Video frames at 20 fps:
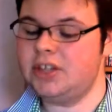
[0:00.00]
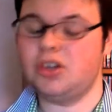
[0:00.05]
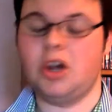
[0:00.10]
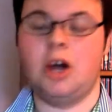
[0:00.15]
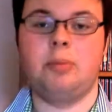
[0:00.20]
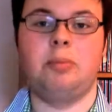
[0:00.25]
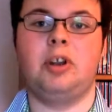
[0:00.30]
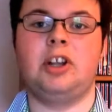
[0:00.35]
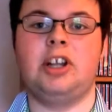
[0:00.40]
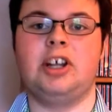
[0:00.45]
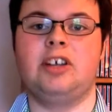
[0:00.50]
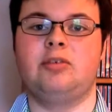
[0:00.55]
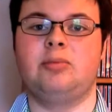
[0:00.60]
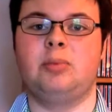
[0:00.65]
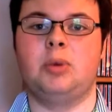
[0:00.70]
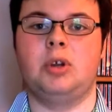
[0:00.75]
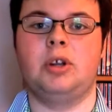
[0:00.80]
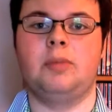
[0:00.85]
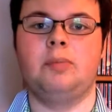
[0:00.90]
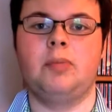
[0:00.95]

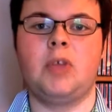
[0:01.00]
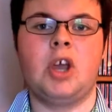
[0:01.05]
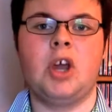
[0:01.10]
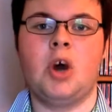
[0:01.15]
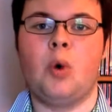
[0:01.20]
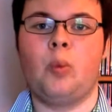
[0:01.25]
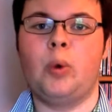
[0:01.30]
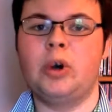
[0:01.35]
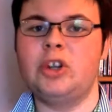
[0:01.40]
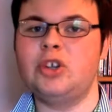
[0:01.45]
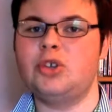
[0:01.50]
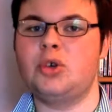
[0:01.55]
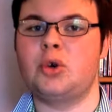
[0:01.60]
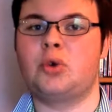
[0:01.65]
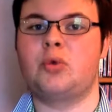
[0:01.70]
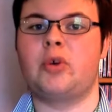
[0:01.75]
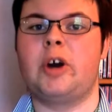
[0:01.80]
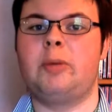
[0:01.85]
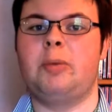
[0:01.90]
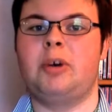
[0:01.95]
unbelievable. What is so
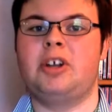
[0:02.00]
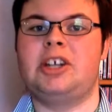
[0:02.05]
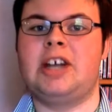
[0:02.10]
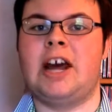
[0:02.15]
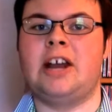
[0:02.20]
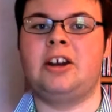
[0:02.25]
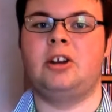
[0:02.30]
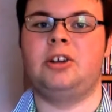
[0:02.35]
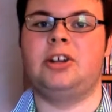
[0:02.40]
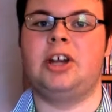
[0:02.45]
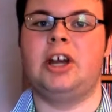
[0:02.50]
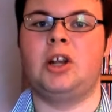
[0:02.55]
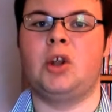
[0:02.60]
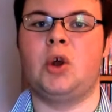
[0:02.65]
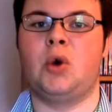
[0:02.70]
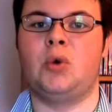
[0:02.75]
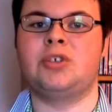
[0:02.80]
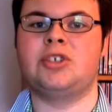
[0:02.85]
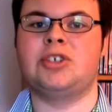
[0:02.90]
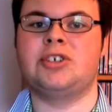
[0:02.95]
great about Daniel
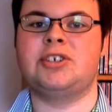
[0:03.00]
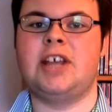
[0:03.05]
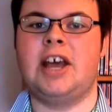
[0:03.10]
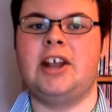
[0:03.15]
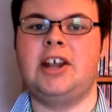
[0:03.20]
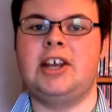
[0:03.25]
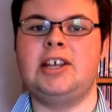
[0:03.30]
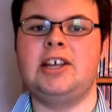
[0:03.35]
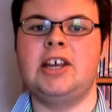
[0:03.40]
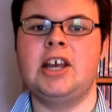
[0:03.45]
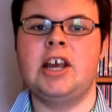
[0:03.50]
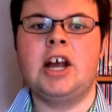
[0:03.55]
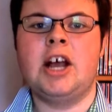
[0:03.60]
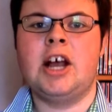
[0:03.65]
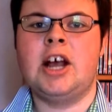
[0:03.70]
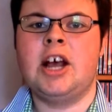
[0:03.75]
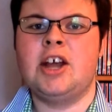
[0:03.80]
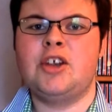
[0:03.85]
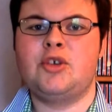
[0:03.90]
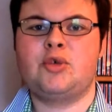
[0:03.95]
Day-Lewis is that he
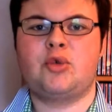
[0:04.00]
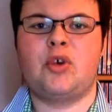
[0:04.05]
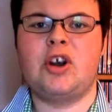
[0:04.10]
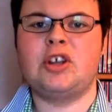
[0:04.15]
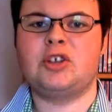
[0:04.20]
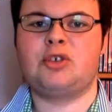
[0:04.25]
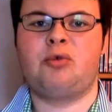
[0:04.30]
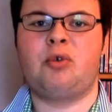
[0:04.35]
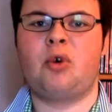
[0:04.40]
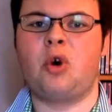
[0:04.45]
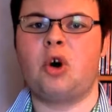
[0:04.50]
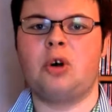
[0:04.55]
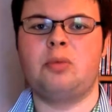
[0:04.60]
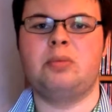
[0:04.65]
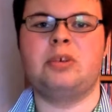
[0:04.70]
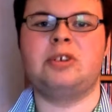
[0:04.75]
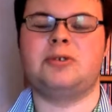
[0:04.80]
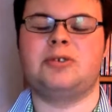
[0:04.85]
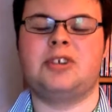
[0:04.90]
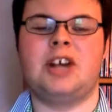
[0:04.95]

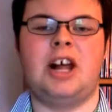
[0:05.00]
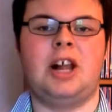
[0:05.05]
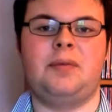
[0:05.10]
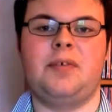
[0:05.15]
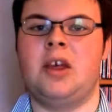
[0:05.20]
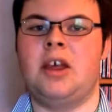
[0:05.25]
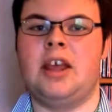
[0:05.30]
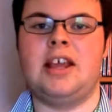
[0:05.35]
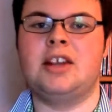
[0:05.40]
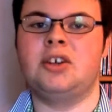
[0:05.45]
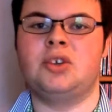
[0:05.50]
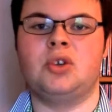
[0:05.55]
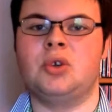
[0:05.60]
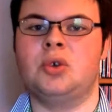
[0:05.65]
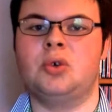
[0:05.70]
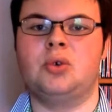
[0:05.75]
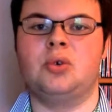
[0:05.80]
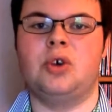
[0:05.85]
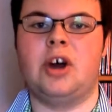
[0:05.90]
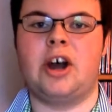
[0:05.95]
transforms himself
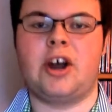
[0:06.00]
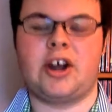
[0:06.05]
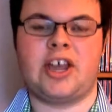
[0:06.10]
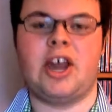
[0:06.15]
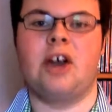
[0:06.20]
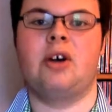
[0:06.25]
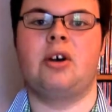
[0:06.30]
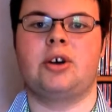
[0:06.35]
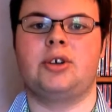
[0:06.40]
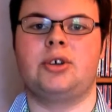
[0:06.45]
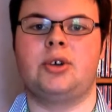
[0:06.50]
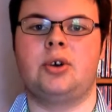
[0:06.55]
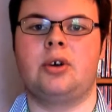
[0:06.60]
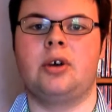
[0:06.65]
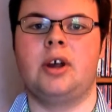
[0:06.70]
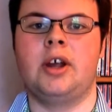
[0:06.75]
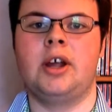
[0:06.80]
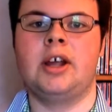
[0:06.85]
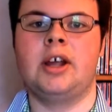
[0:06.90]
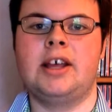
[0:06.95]
into a
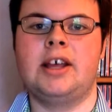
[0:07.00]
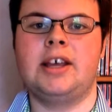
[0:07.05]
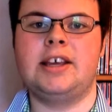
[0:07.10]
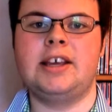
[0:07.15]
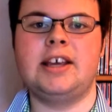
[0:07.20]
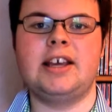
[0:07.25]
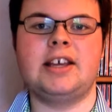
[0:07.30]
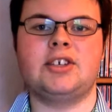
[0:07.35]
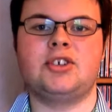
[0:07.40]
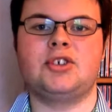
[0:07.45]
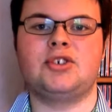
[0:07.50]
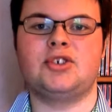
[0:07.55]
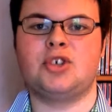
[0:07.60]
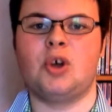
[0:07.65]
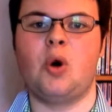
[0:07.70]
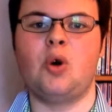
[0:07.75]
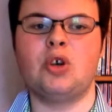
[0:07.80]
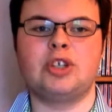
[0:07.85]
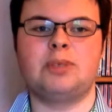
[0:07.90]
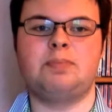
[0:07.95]
character. He is
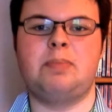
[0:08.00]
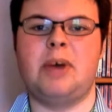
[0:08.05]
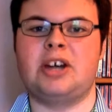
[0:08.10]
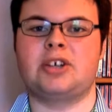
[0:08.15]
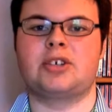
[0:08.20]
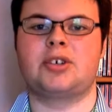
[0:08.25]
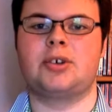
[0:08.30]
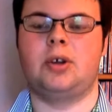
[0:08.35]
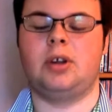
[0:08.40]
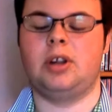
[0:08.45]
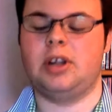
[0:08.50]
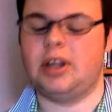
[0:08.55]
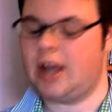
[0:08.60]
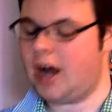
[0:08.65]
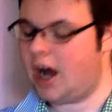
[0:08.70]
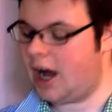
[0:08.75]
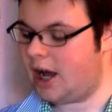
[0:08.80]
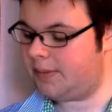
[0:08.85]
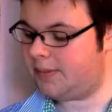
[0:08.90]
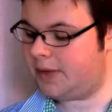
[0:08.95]
so special.
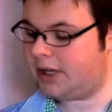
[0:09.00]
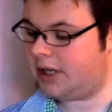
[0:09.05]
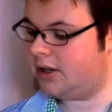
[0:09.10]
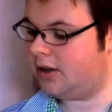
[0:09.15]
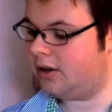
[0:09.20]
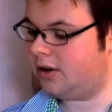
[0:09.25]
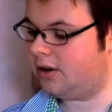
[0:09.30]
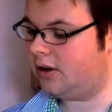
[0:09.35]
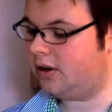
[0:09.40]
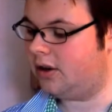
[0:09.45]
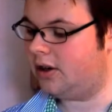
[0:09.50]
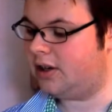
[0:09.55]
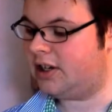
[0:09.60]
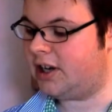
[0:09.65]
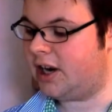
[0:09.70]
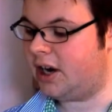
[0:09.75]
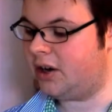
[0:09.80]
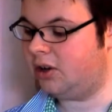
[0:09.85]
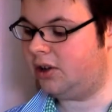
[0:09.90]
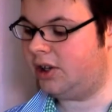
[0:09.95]
I mean,
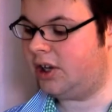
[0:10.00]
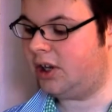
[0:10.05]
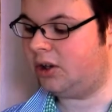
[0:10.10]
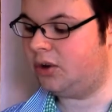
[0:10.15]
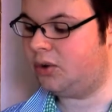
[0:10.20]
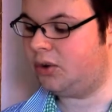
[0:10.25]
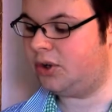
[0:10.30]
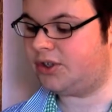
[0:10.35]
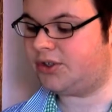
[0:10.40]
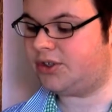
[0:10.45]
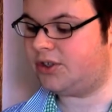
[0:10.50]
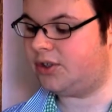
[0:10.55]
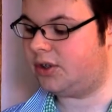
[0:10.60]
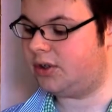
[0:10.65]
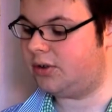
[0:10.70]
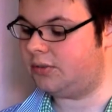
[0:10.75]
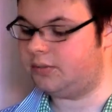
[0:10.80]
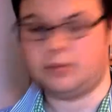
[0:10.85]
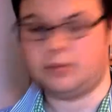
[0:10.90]
Daniel Day-Lewis,